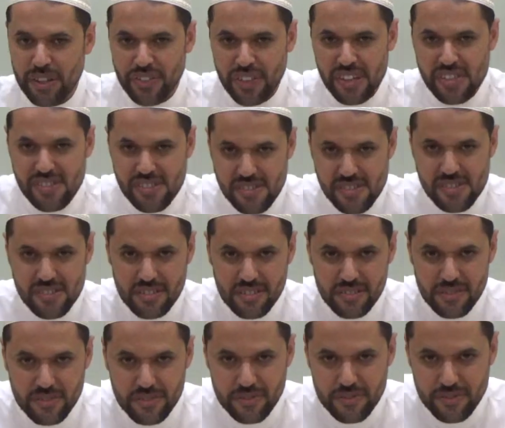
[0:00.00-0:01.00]
these
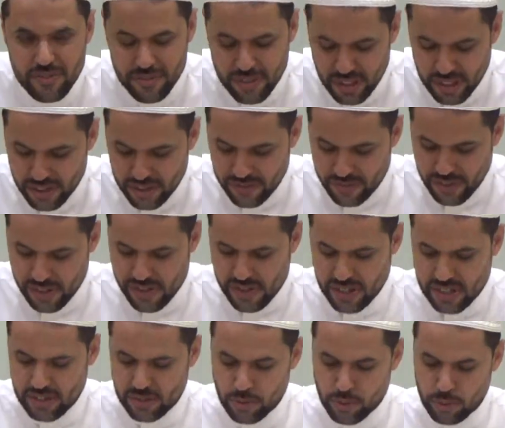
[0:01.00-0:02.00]

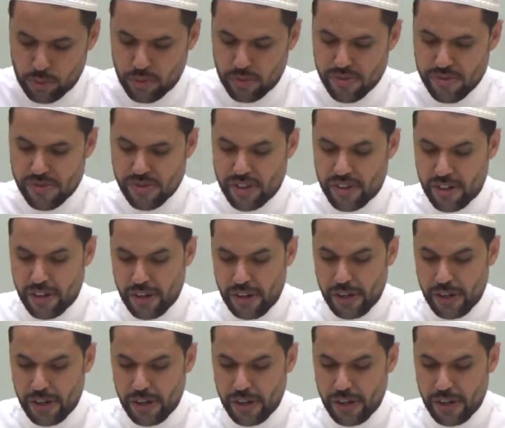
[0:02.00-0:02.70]
physical rules.